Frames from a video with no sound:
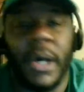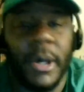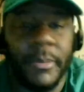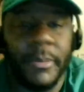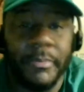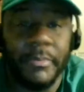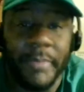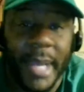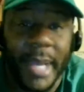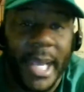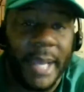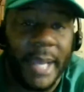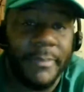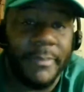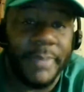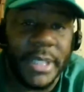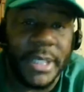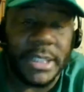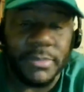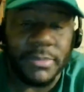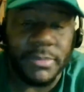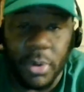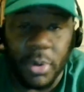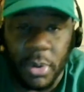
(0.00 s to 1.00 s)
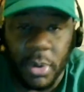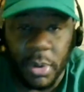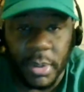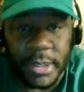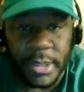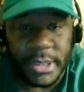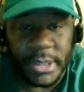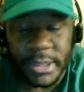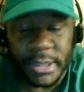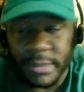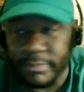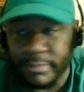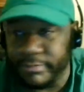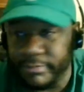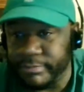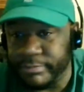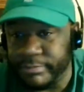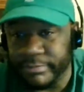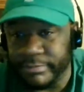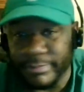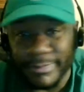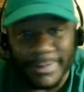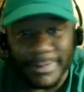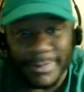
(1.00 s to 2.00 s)
Man Beast Morris,
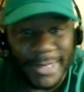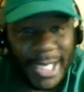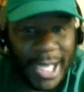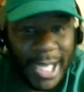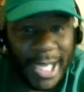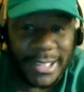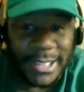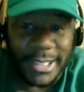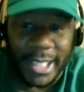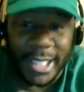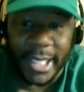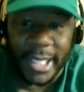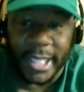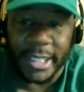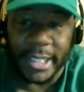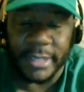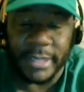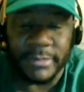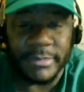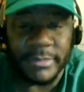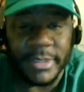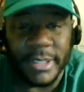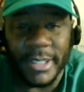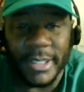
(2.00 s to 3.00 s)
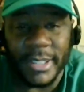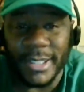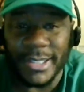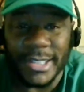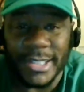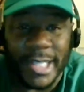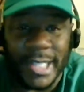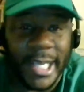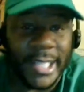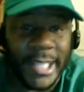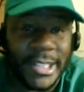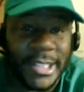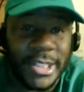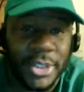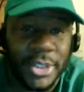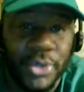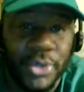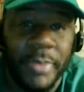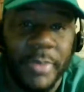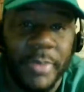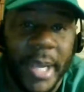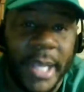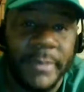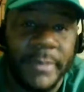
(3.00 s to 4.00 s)
Dante, Chase
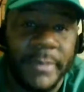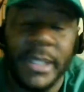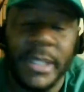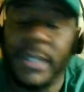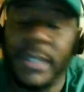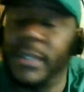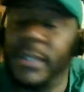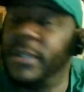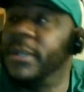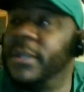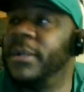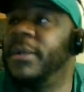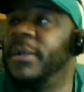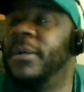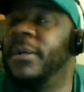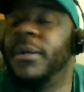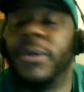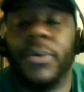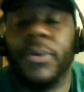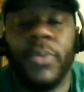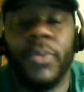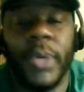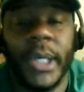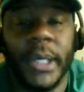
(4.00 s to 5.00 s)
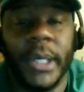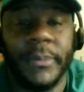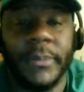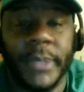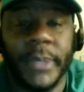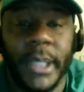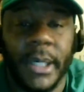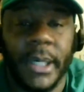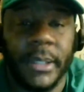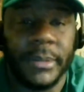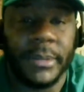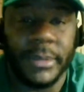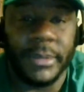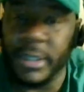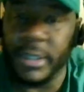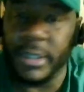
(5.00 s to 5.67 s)
baby. What up, though?